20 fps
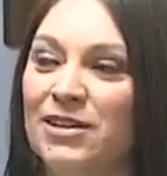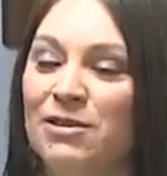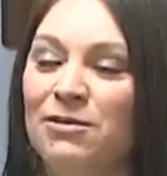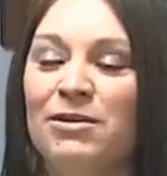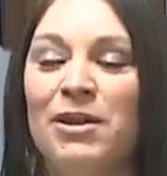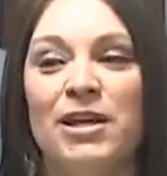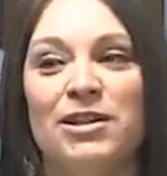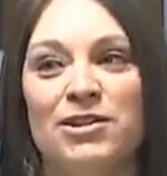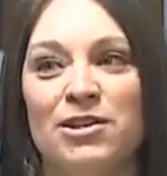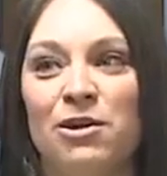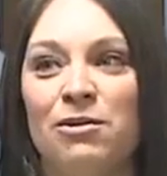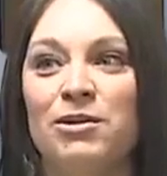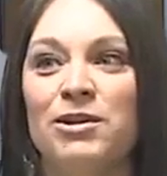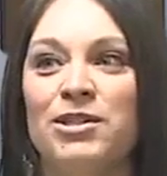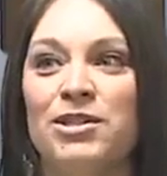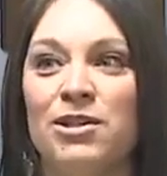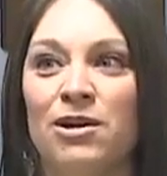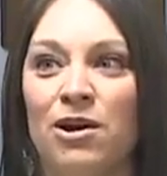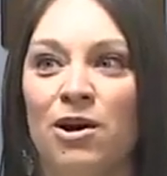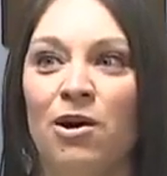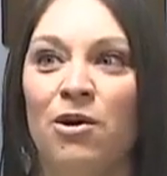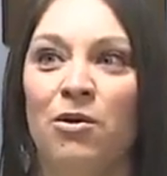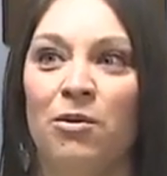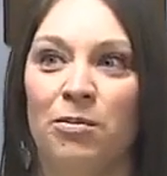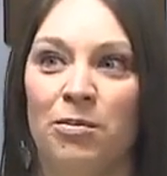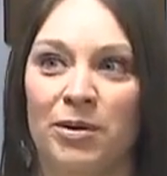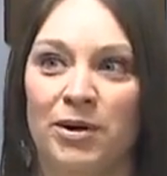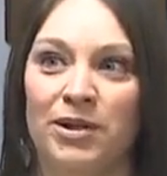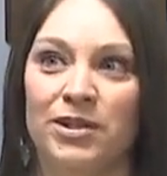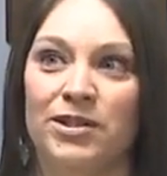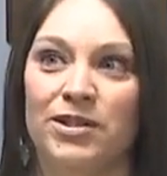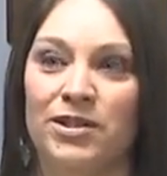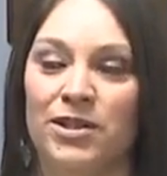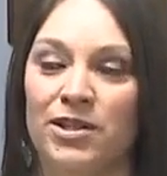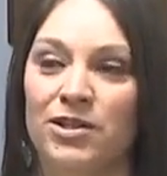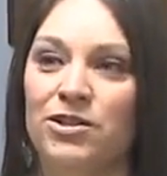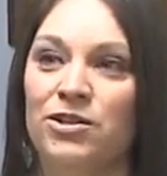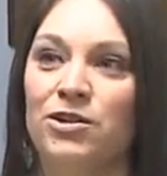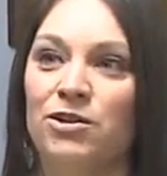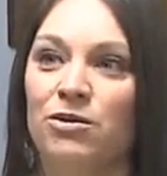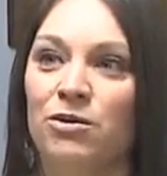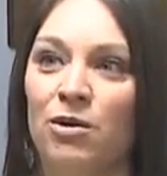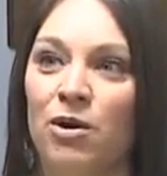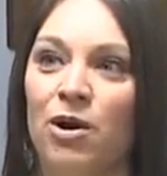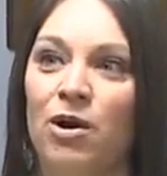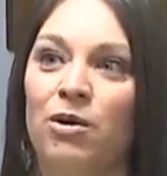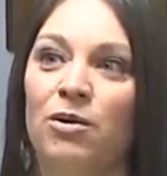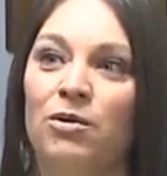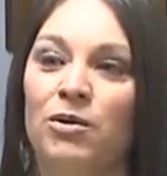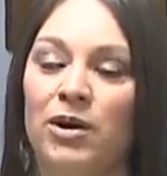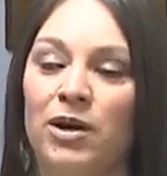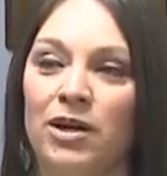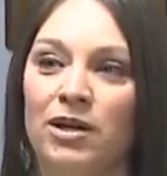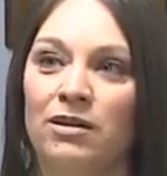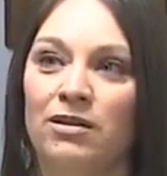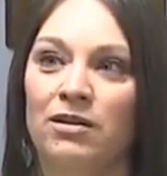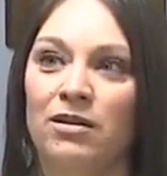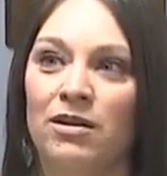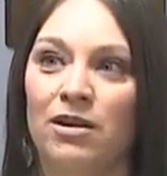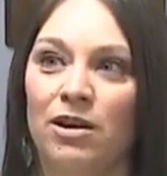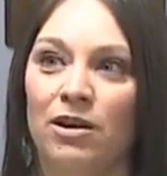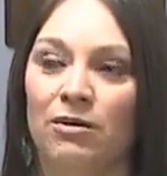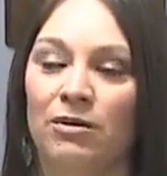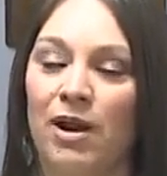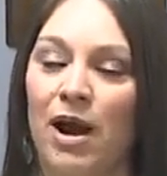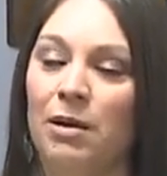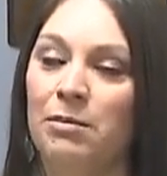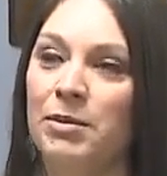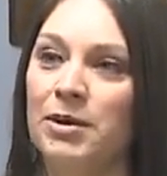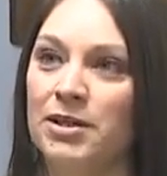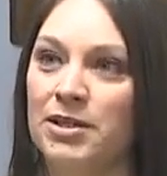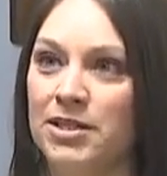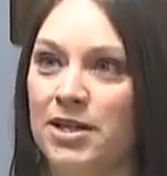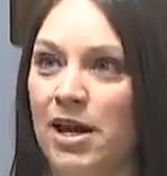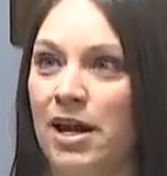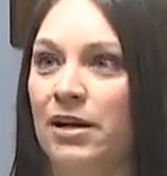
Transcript: Chairwoman Candice Schmidt says this service is vital